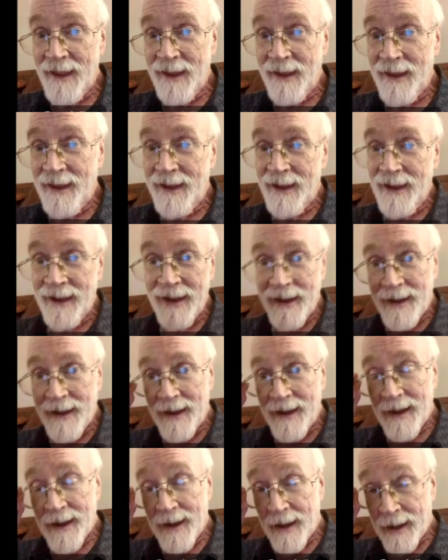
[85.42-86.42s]

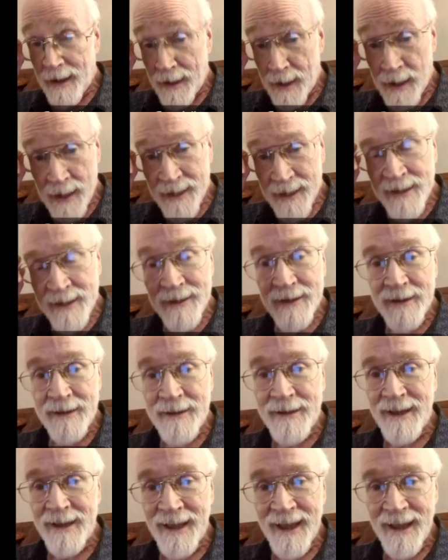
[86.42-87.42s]

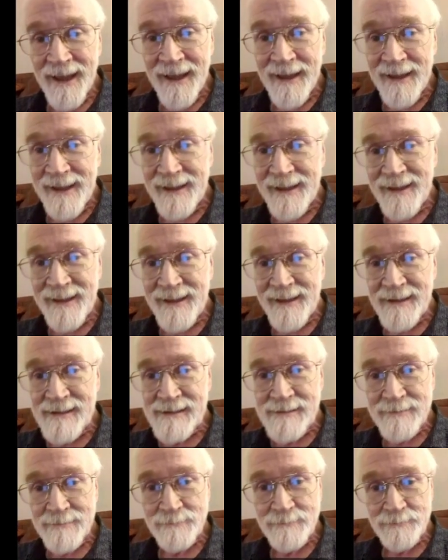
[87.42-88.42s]

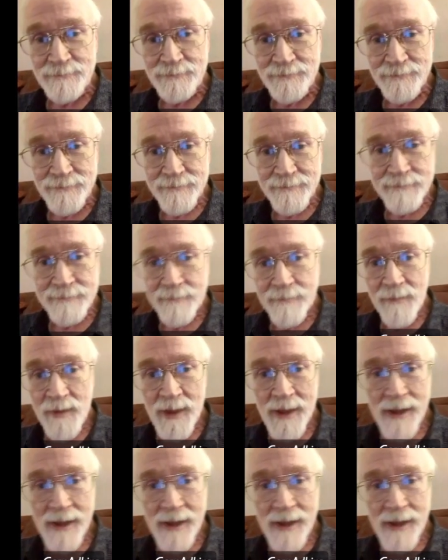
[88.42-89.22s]
No words are spoken by the person on screen.